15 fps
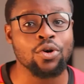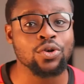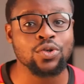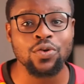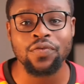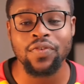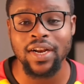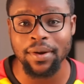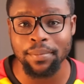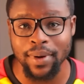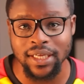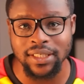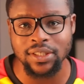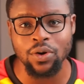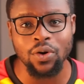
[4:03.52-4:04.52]
also
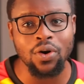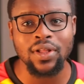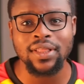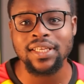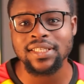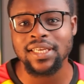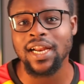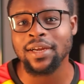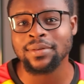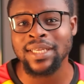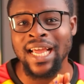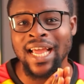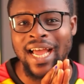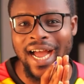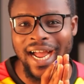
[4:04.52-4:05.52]
Fenerbahce, all these
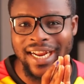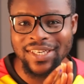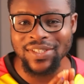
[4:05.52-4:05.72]
clubs are